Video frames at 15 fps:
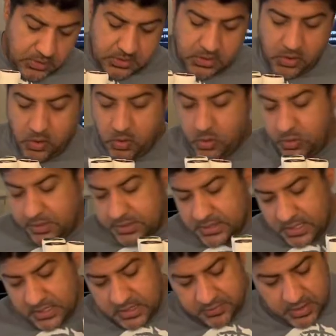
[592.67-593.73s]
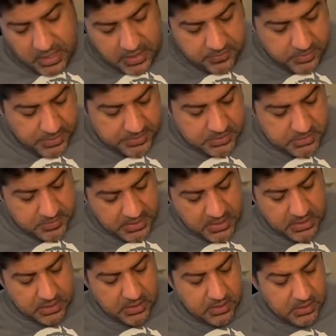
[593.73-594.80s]
The only negative I have about this
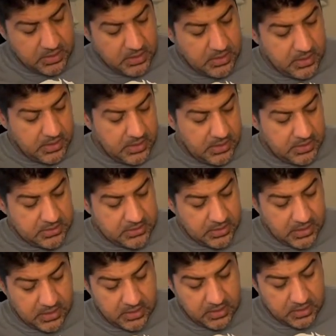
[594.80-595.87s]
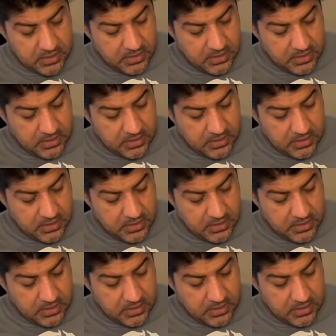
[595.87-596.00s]
bag is, and